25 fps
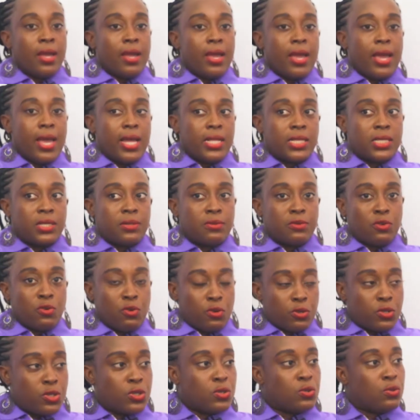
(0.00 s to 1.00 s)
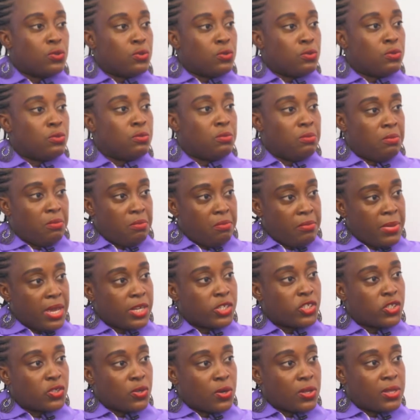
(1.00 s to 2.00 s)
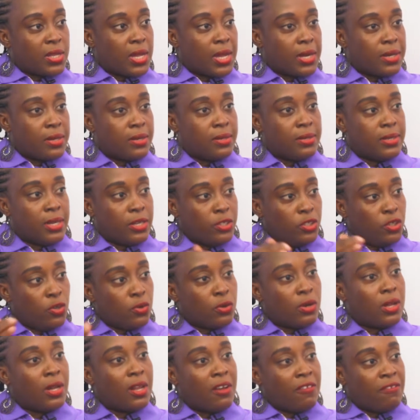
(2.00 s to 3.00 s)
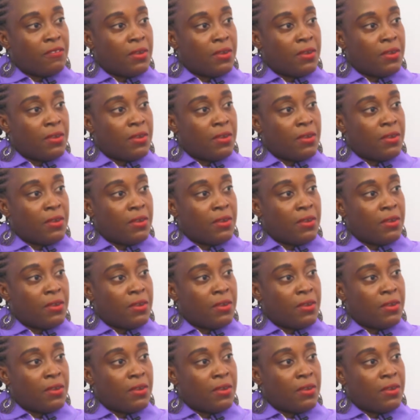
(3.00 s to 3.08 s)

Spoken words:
It's good to make sure that the nuclear